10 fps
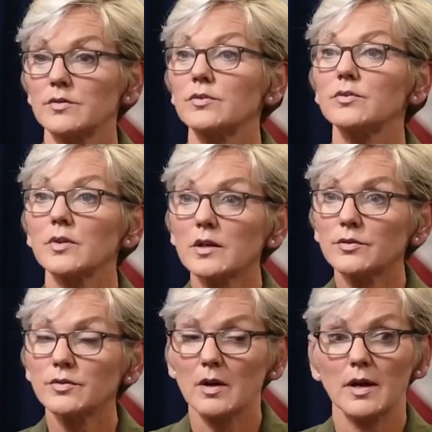
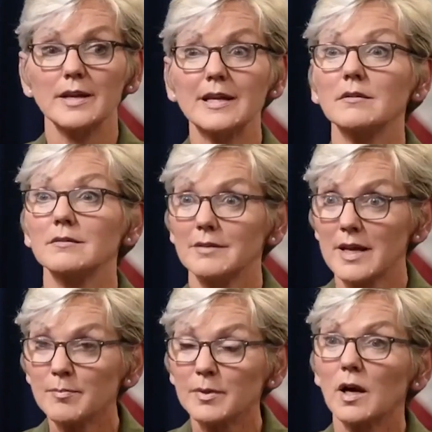such an
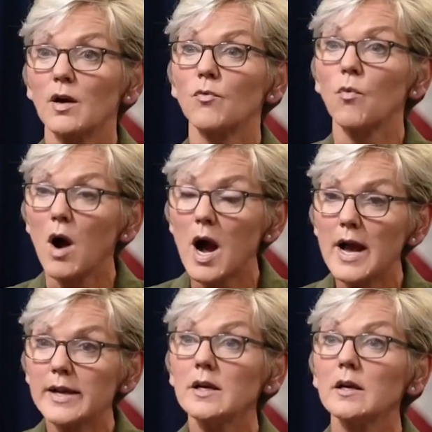example of
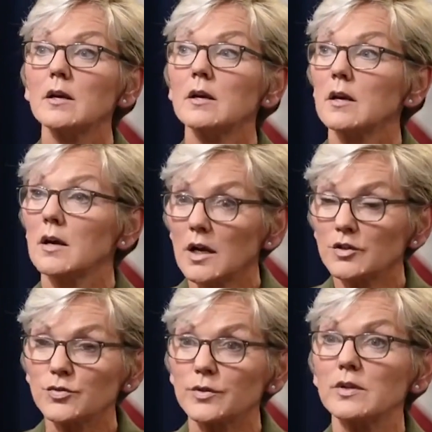why
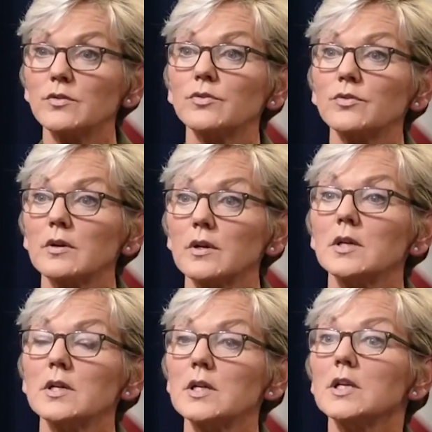countries
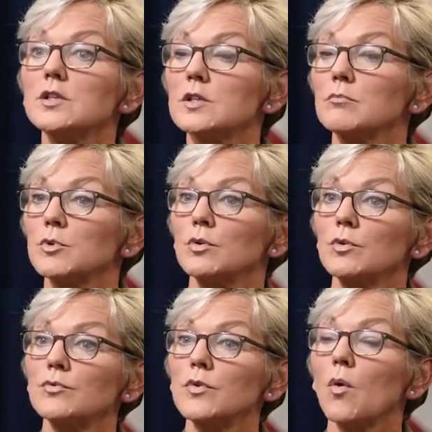need to
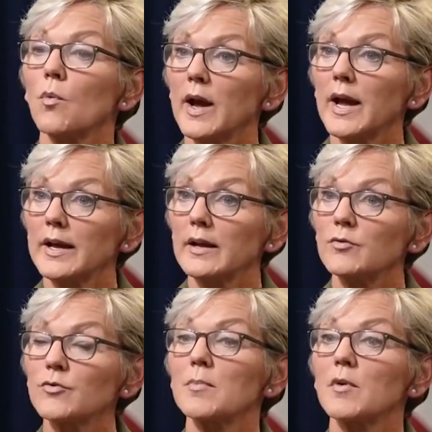move
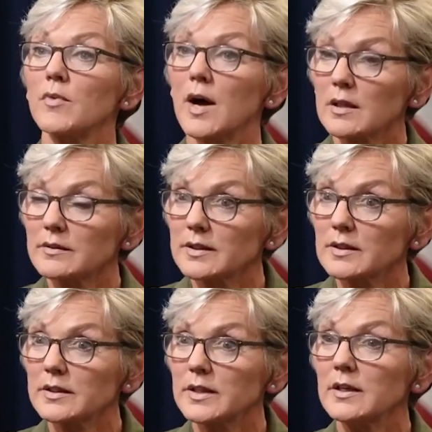away from the
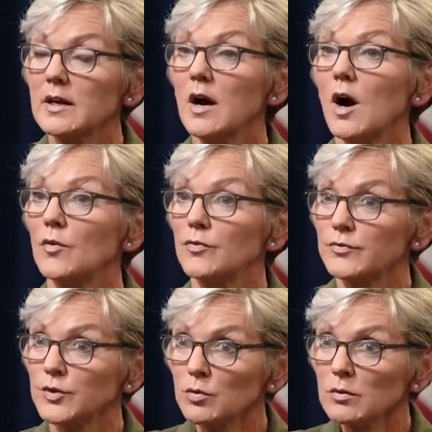volatility of
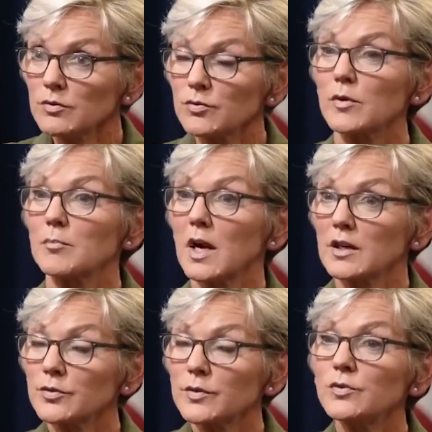fuels from
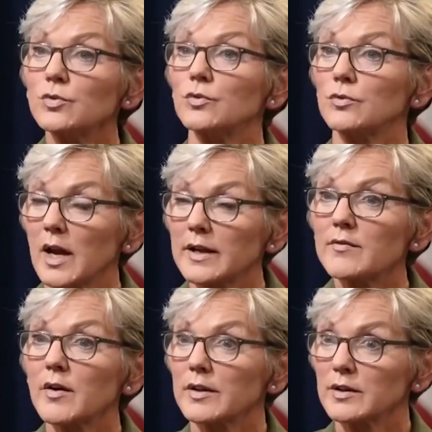countries who do not
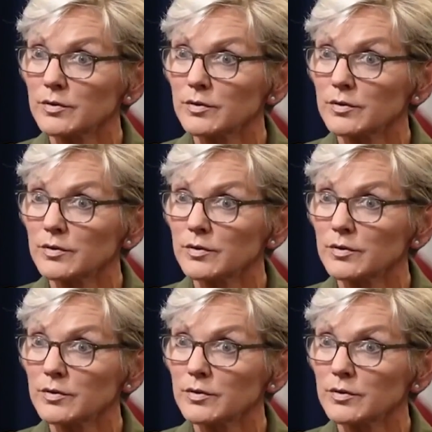have our